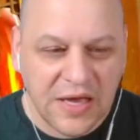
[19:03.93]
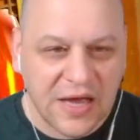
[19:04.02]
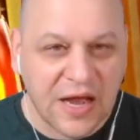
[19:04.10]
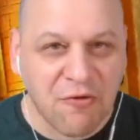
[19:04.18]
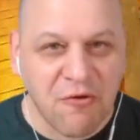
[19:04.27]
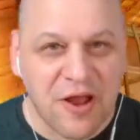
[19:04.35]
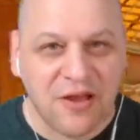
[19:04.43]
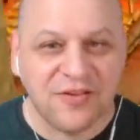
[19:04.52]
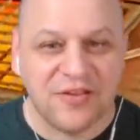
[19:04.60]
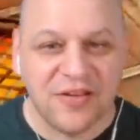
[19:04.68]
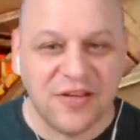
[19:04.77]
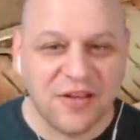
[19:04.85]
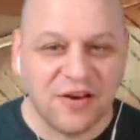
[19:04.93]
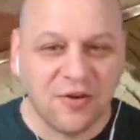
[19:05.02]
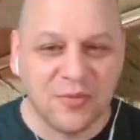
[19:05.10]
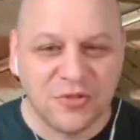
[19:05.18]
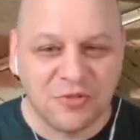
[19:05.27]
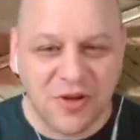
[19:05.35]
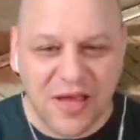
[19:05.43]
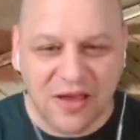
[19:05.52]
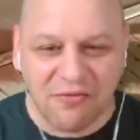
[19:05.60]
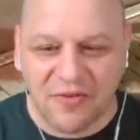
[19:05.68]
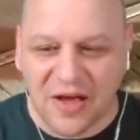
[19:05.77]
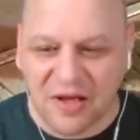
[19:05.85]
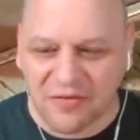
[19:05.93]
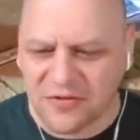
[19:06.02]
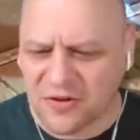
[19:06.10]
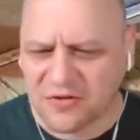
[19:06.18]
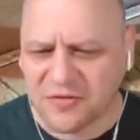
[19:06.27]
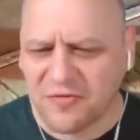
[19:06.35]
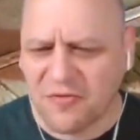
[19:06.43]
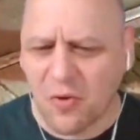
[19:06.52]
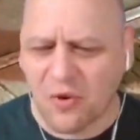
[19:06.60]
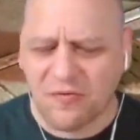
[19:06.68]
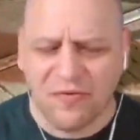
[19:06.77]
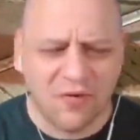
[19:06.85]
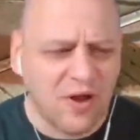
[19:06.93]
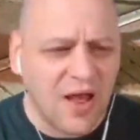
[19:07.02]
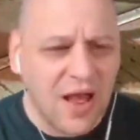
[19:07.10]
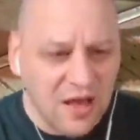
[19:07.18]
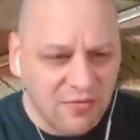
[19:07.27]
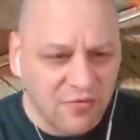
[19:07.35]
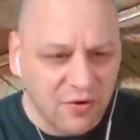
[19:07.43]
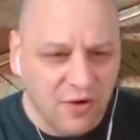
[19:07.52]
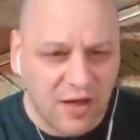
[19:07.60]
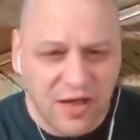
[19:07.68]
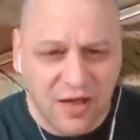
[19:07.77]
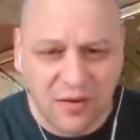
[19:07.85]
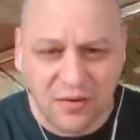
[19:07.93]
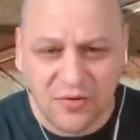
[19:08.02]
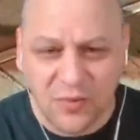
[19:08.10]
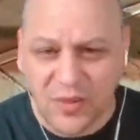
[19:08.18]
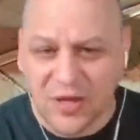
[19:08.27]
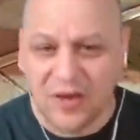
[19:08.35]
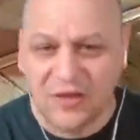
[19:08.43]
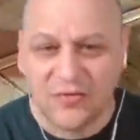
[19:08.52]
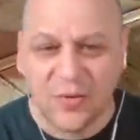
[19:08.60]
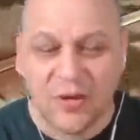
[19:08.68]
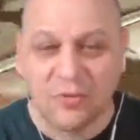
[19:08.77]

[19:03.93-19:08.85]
I ran Deacon Armstrong at 5 stars for forever. And to be honest, when I